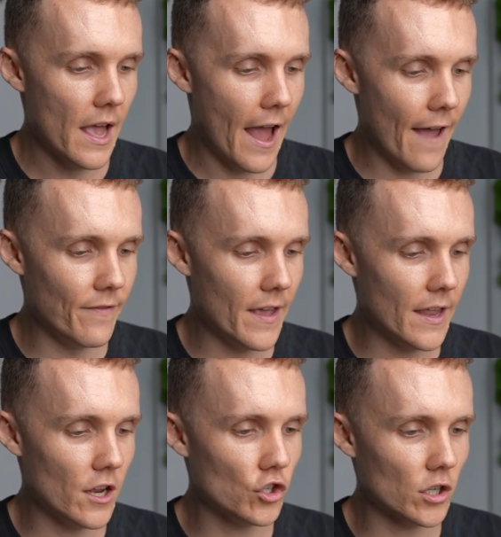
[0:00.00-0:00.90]
And
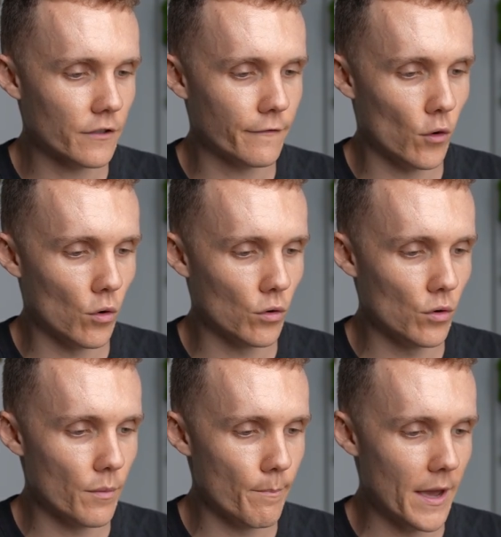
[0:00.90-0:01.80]
then just for
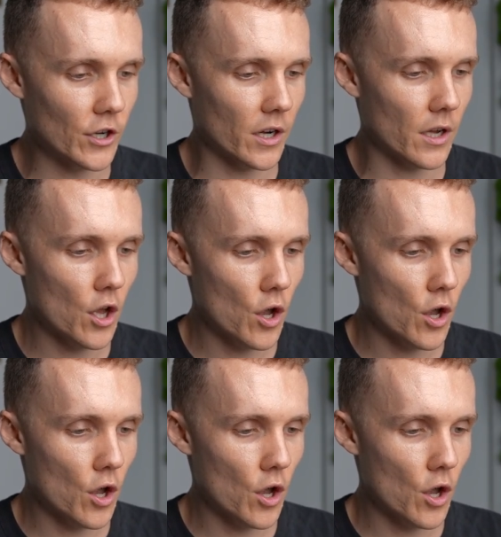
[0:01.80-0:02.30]
good measure,